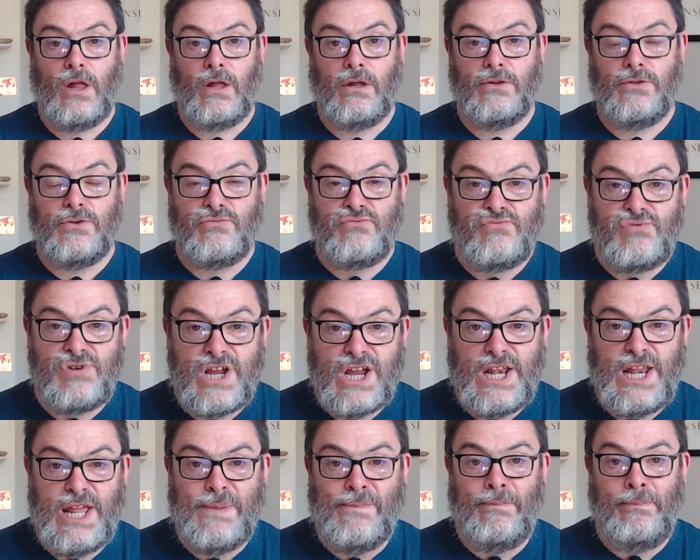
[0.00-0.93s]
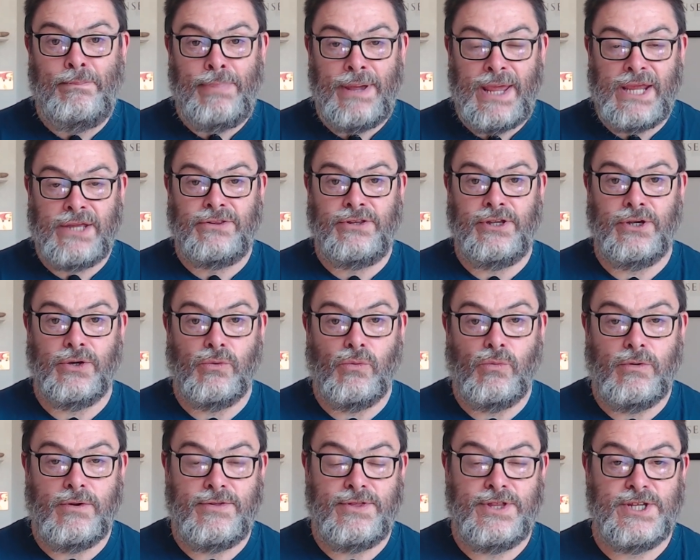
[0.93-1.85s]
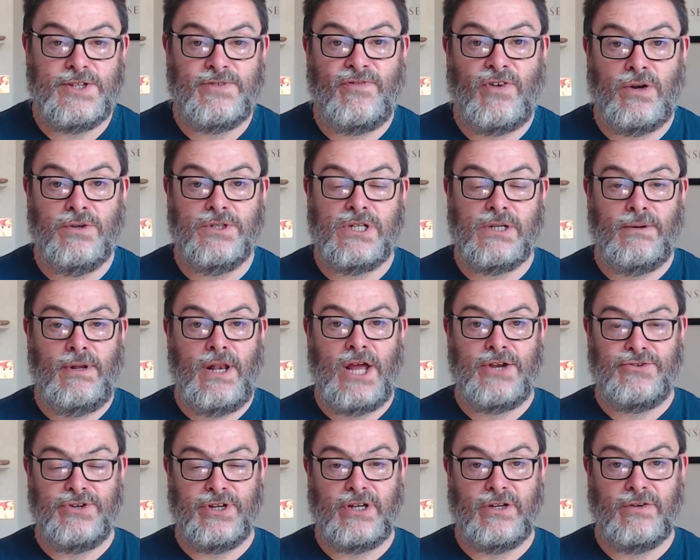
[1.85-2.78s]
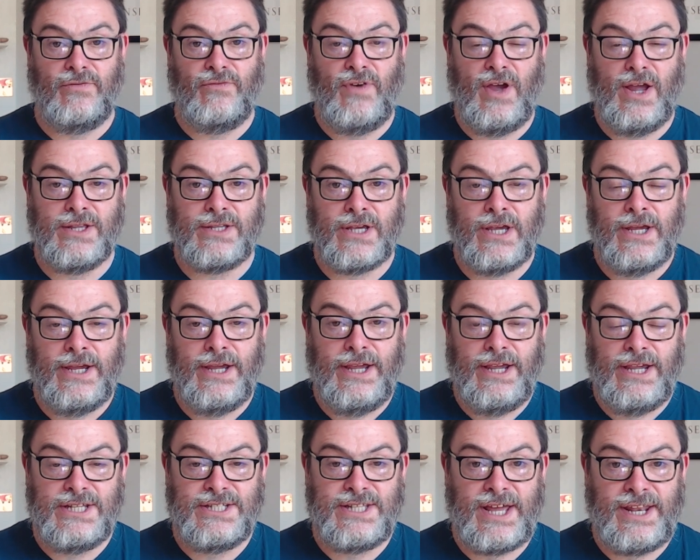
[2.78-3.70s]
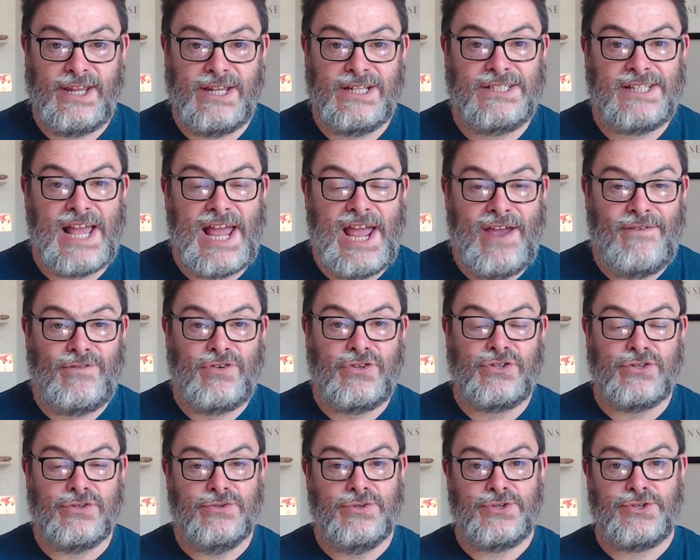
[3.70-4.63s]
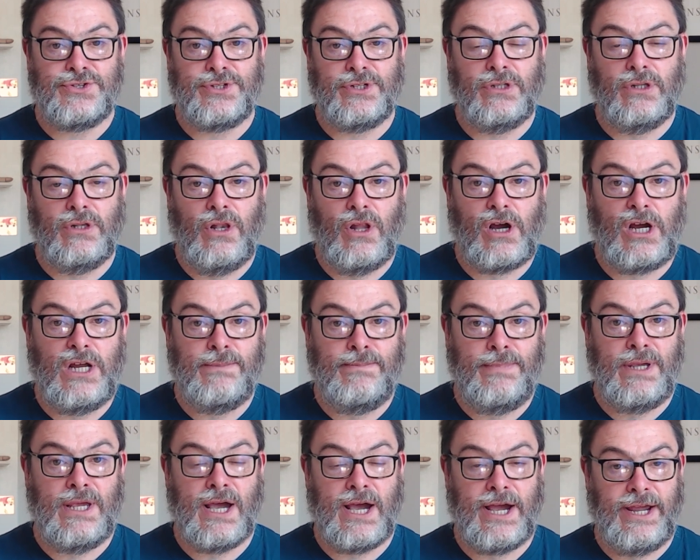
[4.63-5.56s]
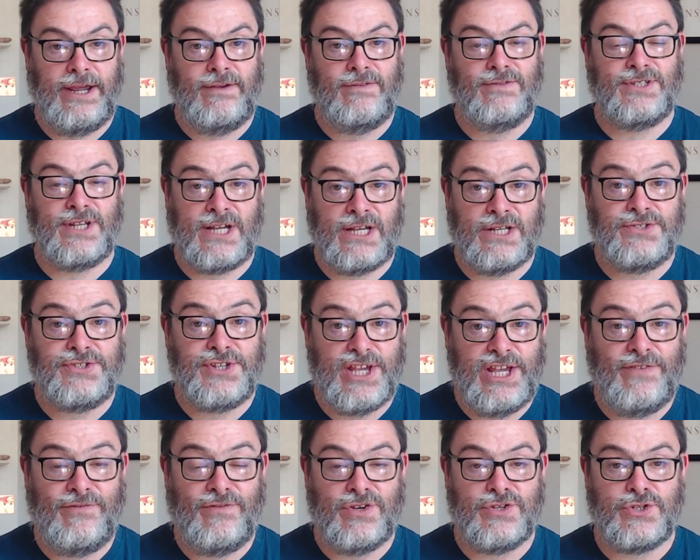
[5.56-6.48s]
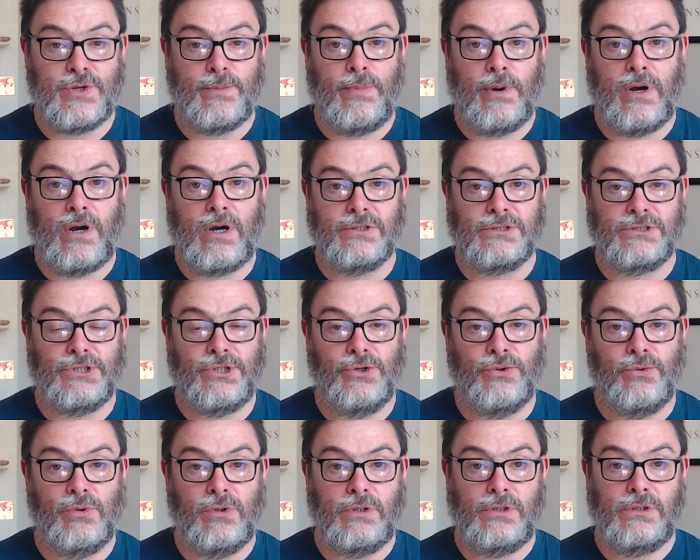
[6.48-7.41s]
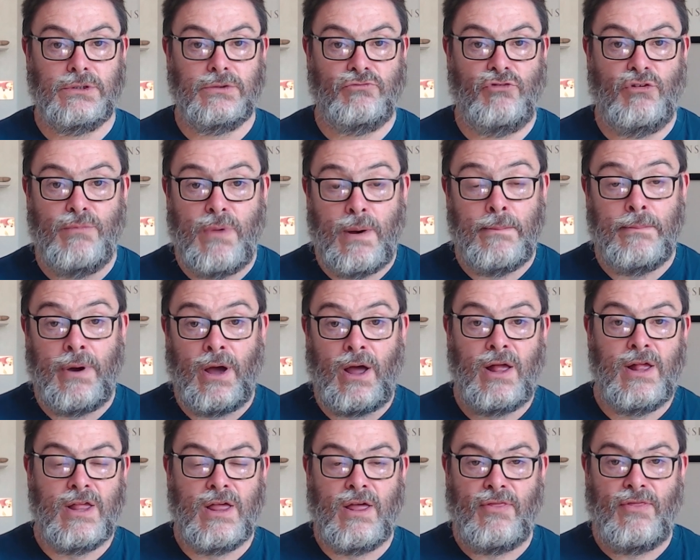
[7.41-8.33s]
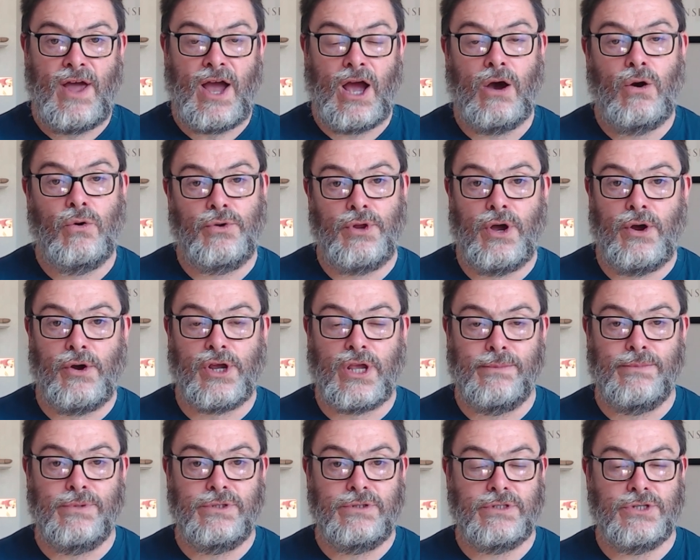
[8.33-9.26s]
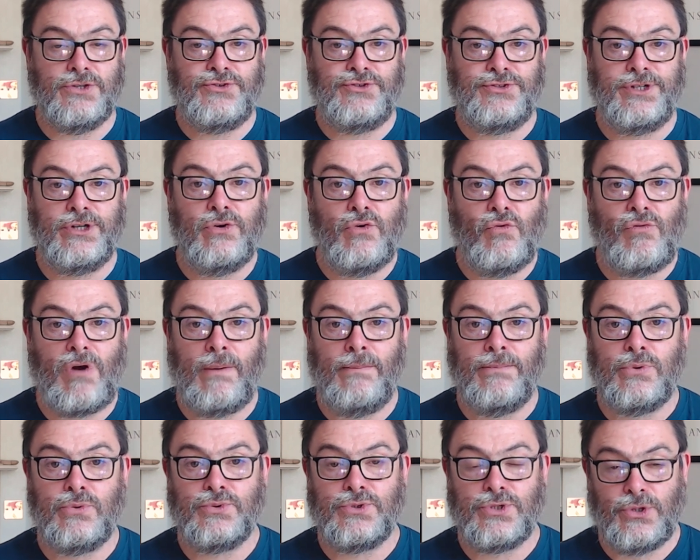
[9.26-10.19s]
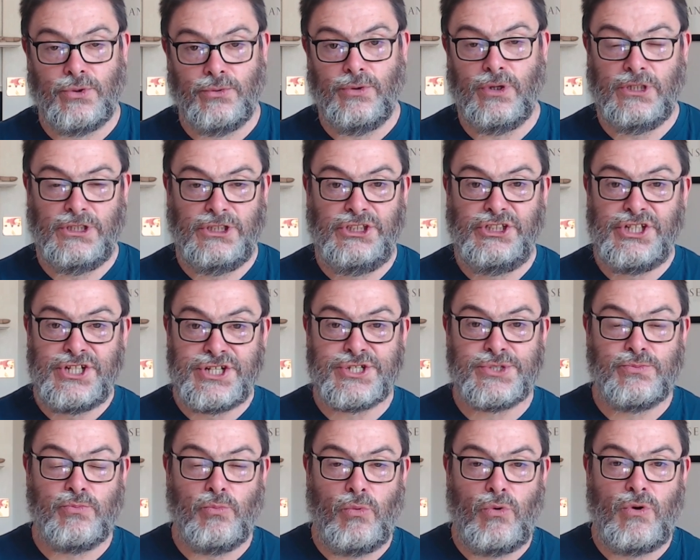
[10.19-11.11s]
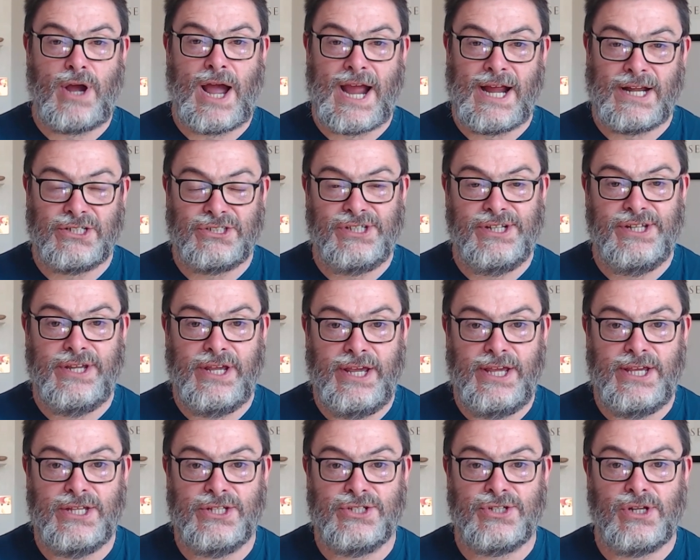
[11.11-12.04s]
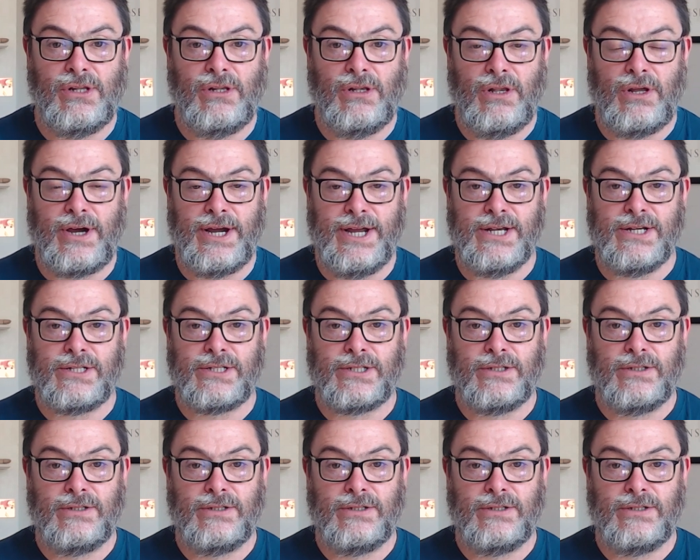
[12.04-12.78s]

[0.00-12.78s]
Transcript: The really big deal with this photoelectric effect is that it is evidence that light behaves as if it's a particle. Remember that old argument that still rumbles on just what actually is light.